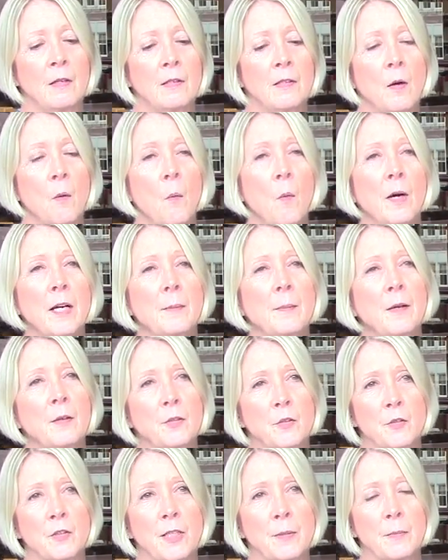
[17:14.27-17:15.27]
And what about
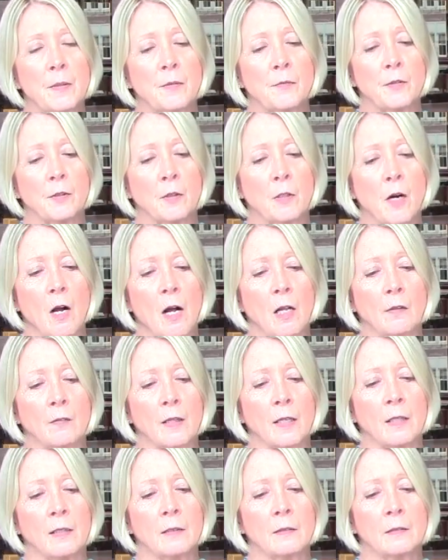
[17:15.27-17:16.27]
treatment for
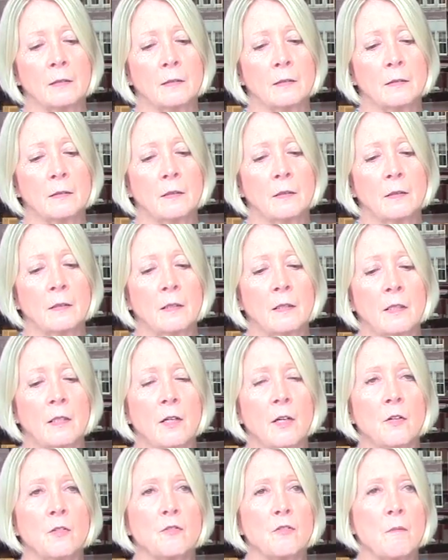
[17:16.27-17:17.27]
cholera?
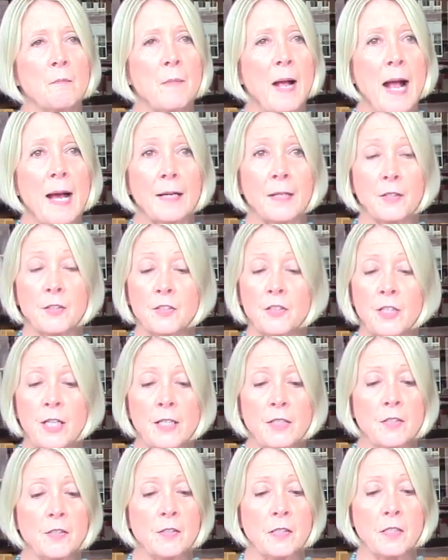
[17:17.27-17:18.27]
Dramatic
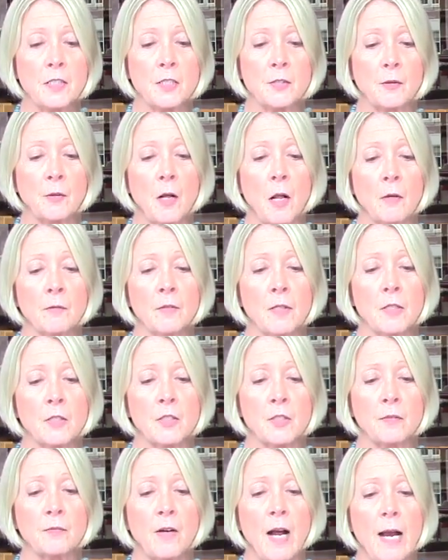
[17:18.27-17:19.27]
changes in
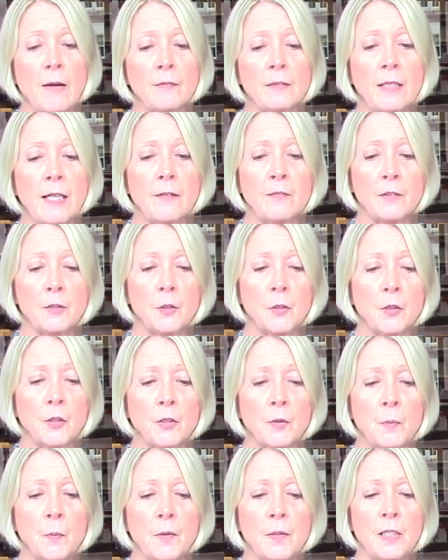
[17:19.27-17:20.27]
survival have
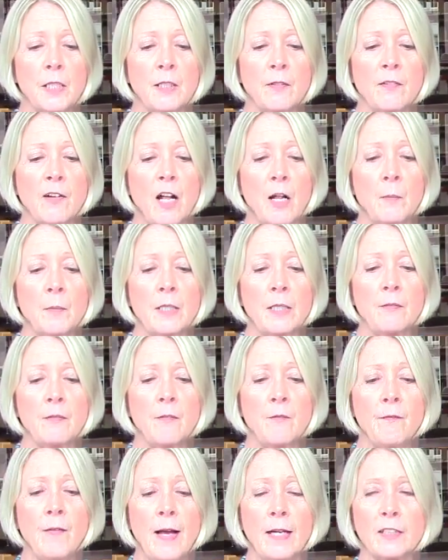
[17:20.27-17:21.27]
occurred with the development of
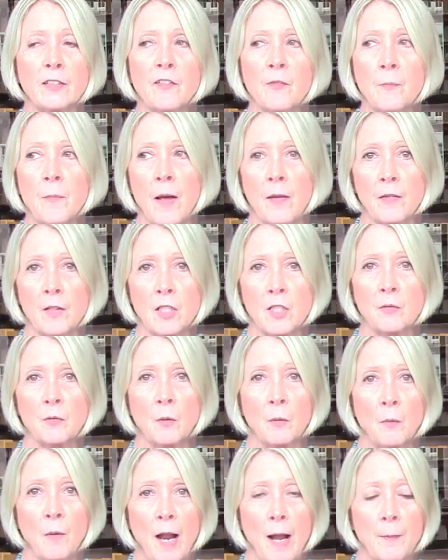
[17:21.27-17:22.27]
effective methods for
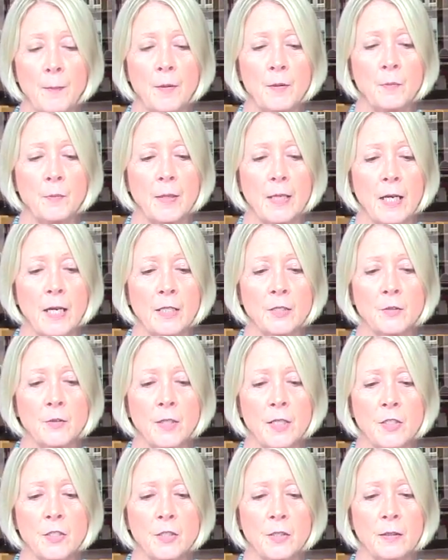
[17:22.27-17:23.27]
rapid
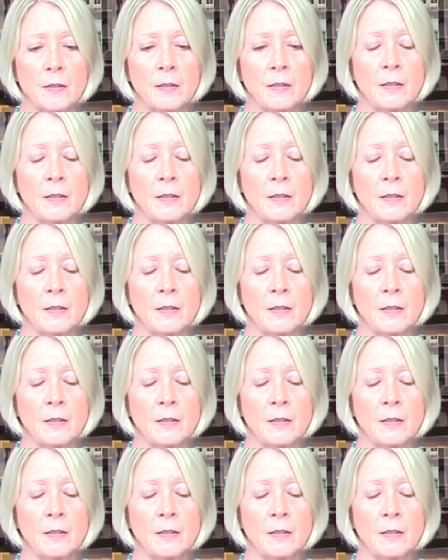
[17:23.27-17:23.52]
rehydration.